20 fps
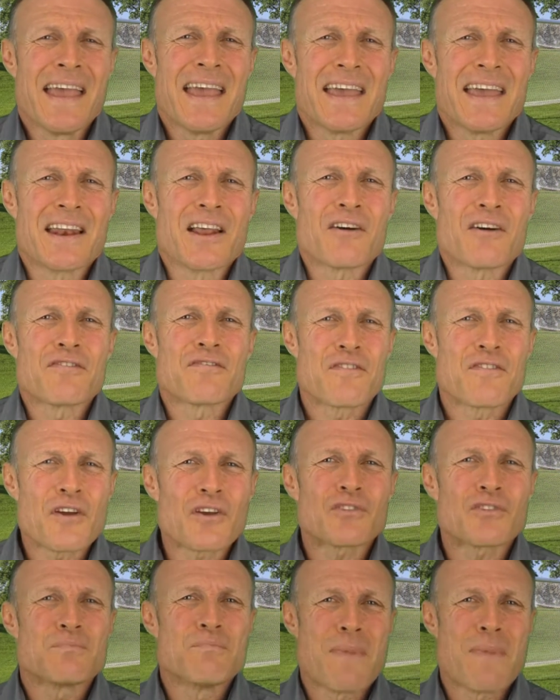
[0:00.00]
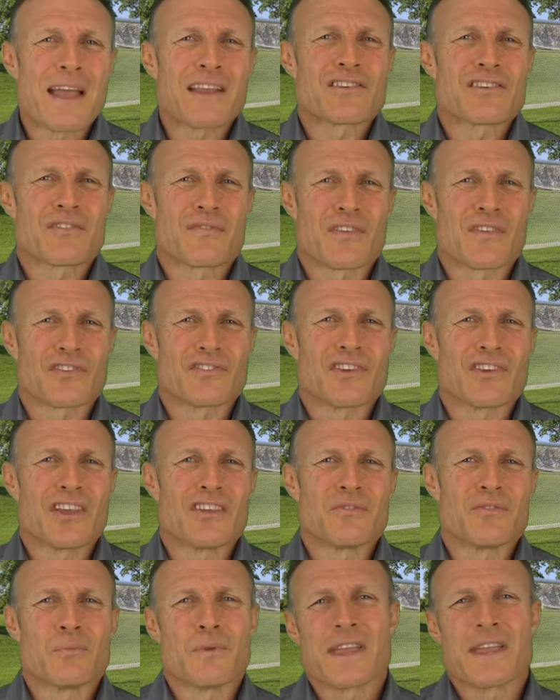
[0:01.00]
In our first match of the
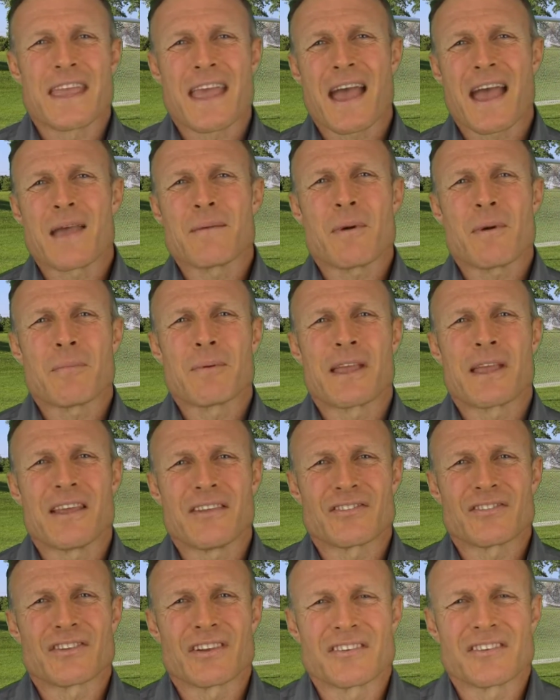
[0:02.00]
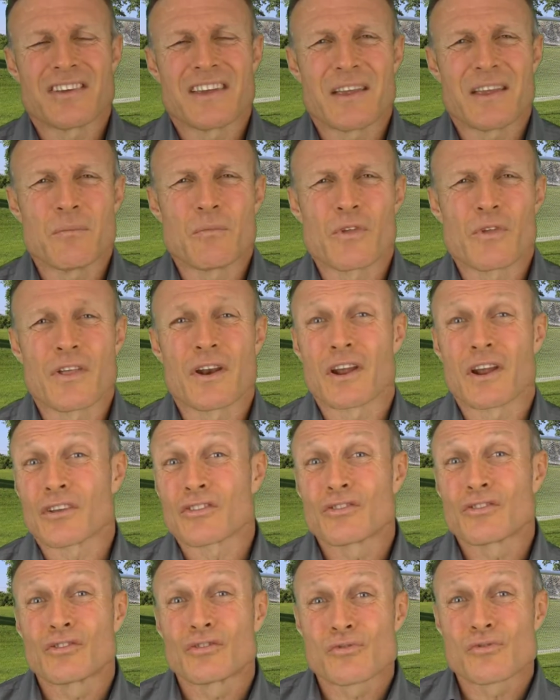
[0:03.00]
season, we came up against a team with an
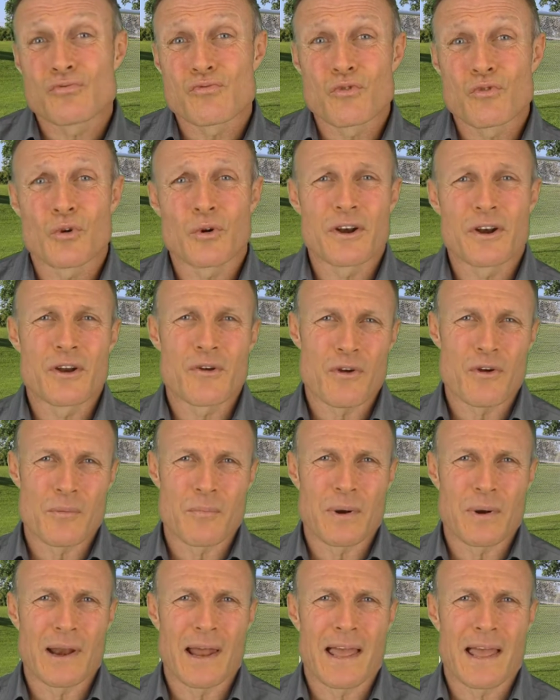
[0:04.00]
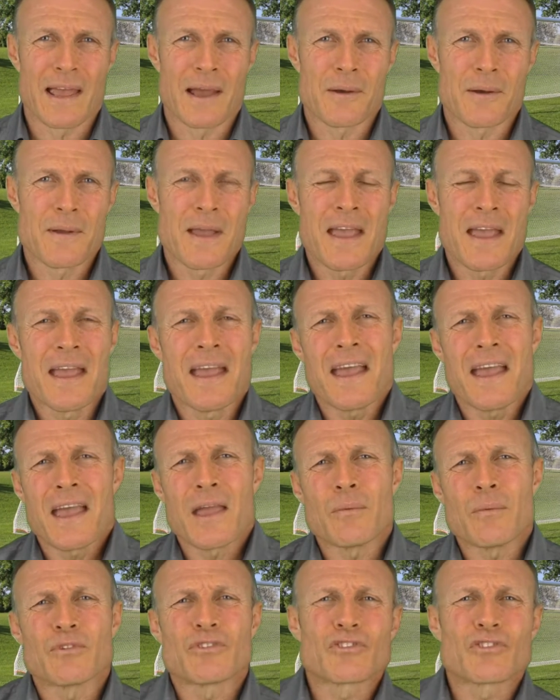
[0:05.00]
extraordinary player.
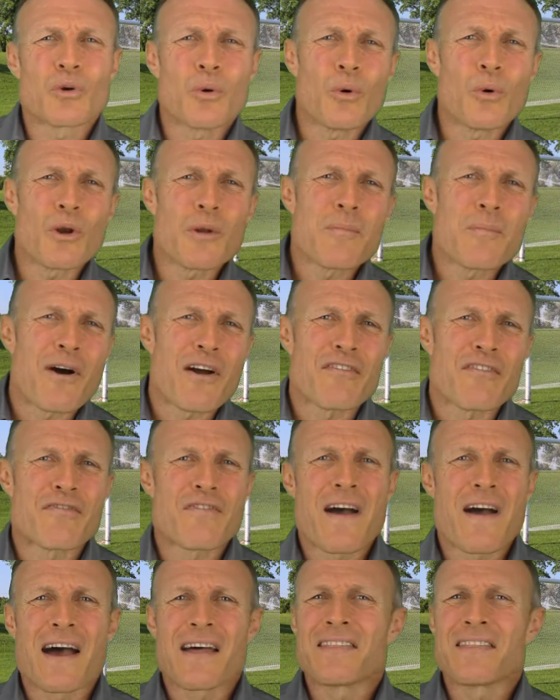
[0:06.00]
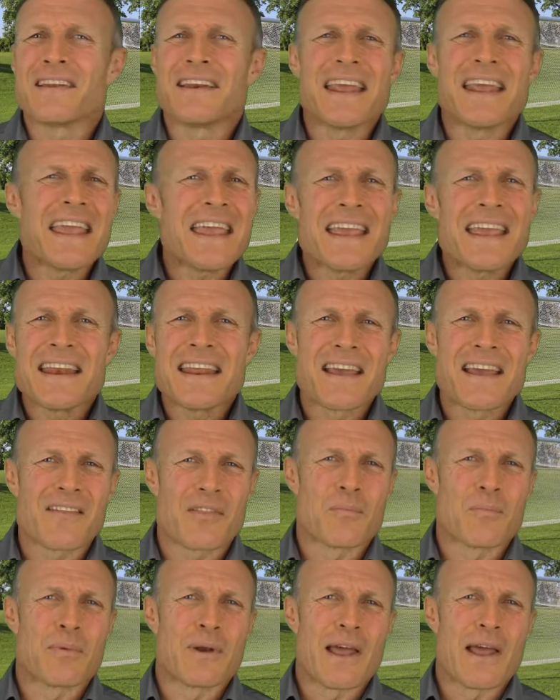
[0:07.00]
He was taller by far than any
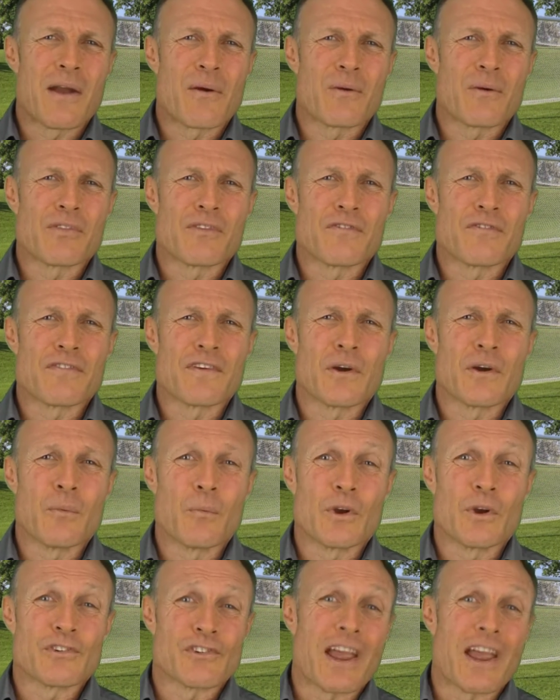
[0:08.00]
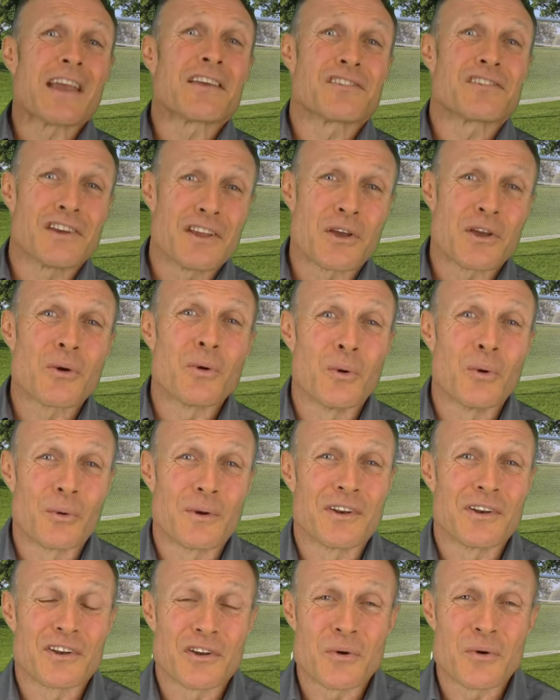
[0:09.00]
other player on the field, which actually called
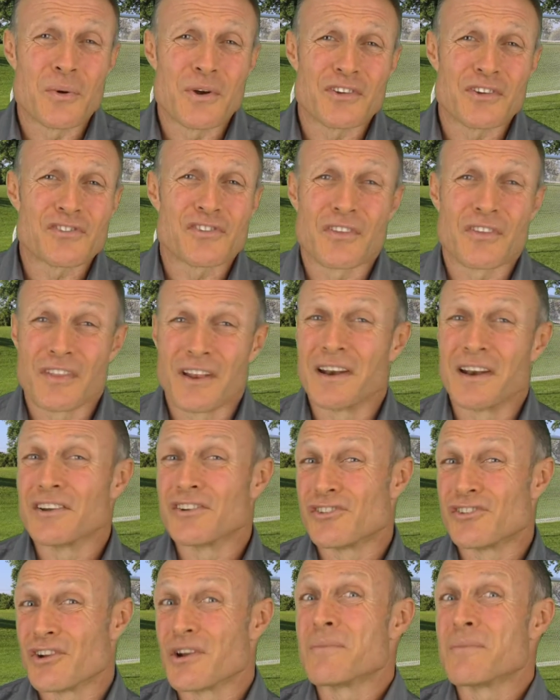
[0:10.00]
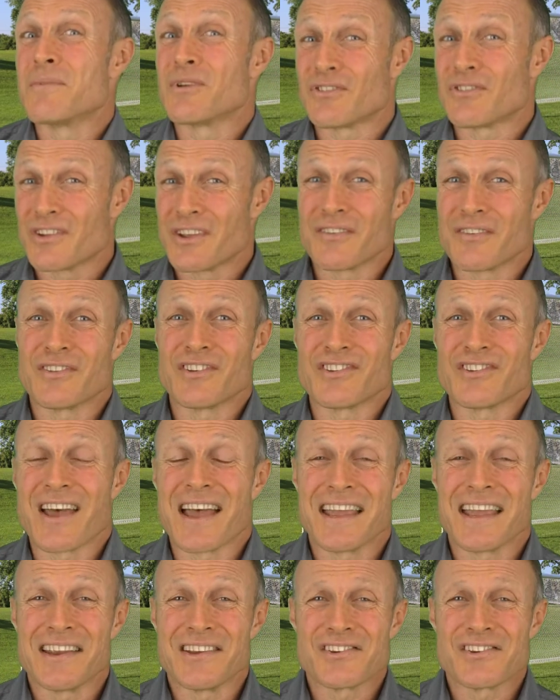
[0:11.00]
into question the legitimacy of his
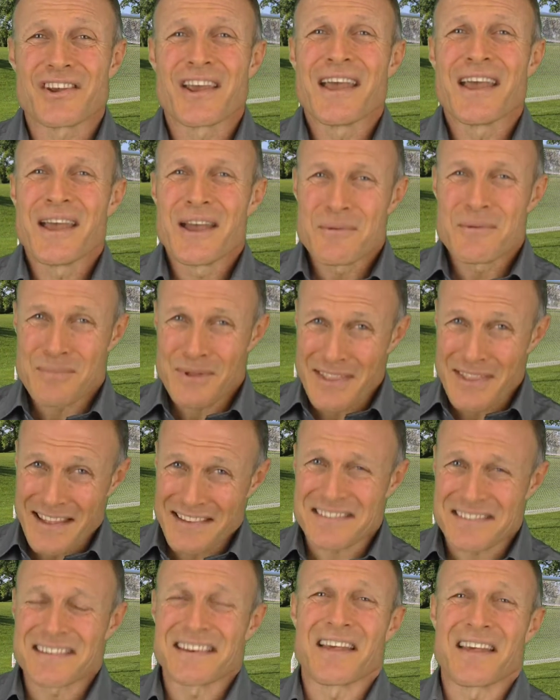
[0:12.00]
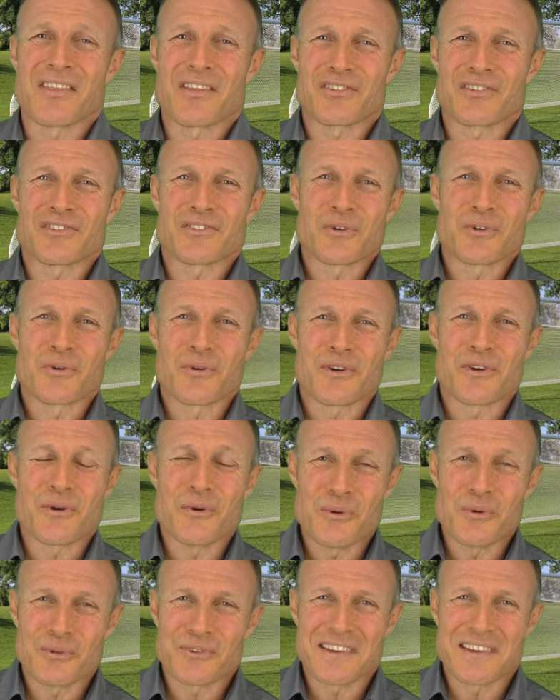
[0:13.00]
age, but that's another story
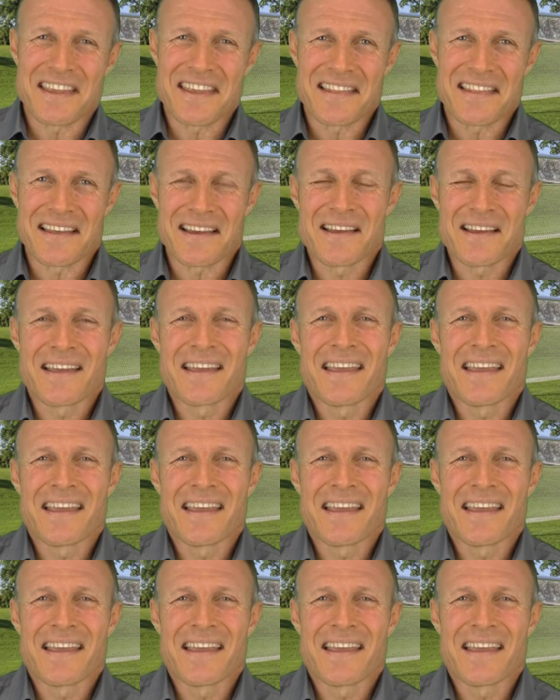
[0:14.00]
altogether.